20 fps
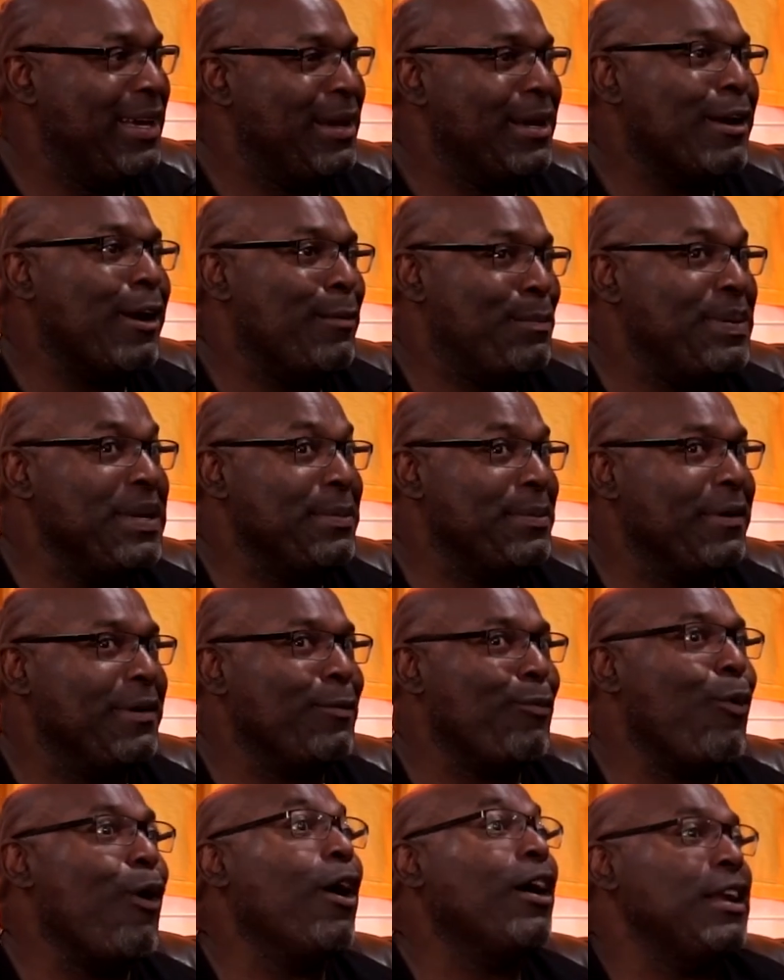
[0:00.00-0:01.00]
But people
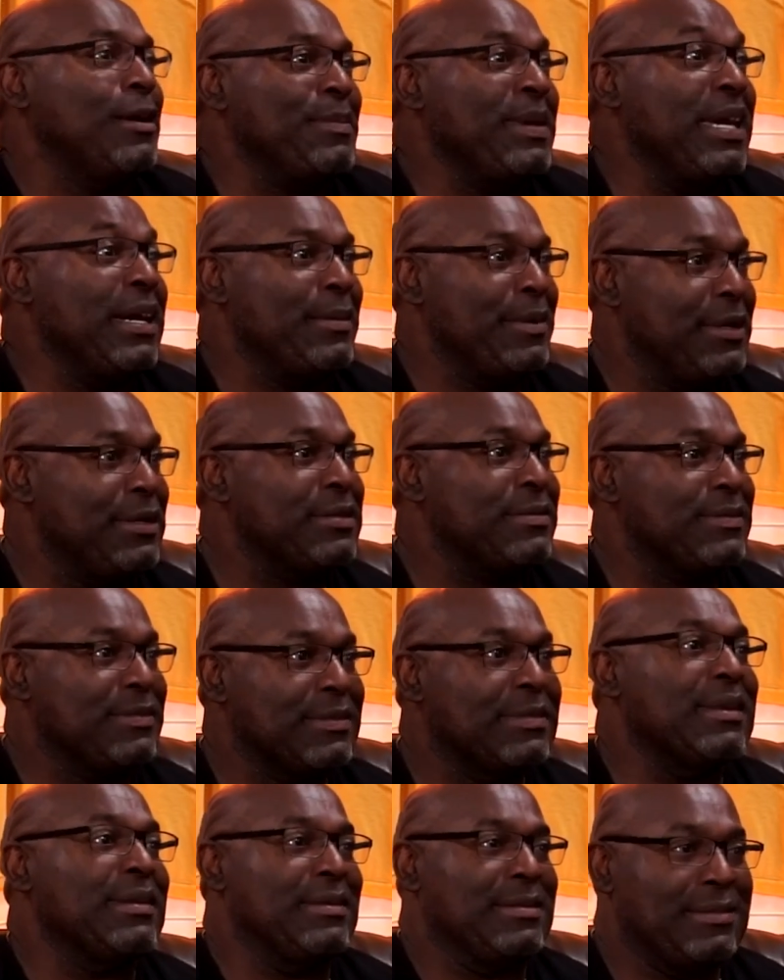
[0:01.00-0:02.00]
want to be able to
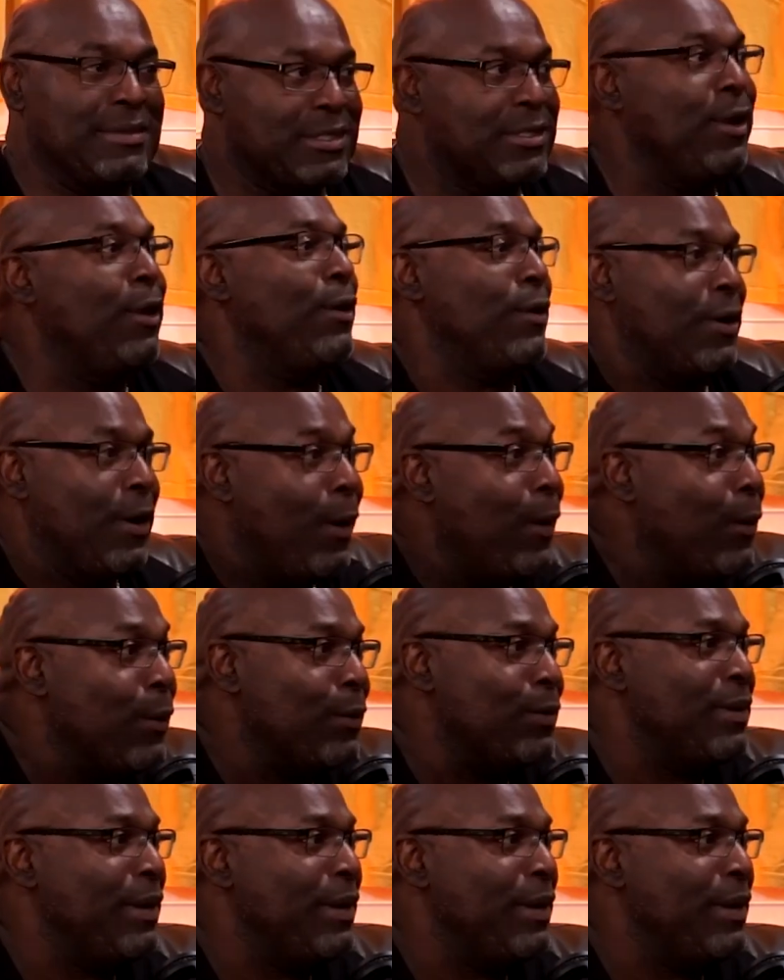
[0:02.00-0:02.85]
stone cold.